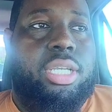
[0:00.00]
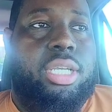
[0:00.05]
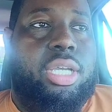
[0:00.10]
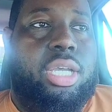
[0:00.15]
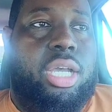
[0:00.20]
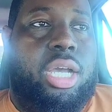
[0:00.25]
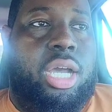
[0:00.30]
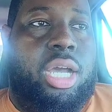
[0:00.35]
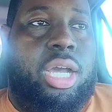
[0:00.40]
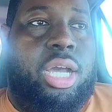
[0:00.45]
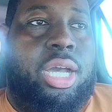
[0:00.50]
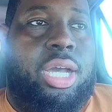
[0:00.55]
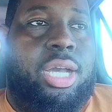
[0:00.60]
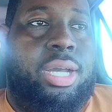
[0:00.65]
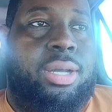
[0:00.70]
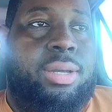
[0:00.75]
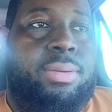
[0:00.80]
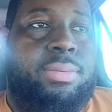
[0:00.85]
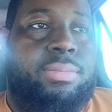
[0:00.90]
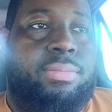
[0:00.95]

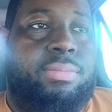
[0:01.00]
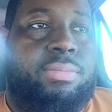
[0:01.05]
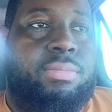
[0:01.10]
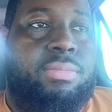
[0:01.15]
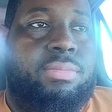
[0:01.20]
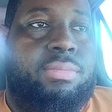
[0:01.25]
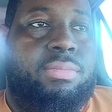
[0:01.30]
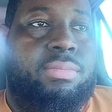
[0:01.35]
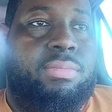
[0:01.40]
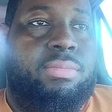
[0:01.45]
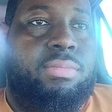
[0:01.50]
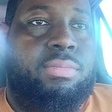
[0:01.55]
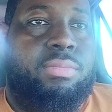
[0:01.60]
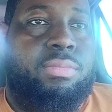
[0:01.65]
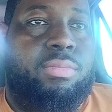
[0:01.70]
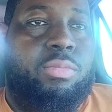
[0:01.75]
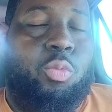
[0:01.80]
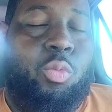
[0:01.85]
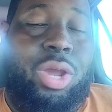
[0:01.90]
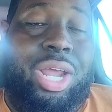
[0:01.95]

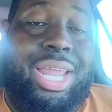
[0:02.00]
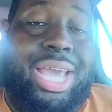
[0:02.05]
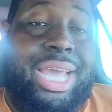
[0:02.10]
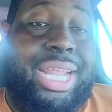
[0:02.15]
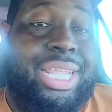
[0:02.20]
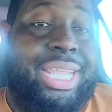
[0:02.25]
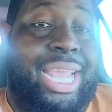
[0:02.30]
where a lot of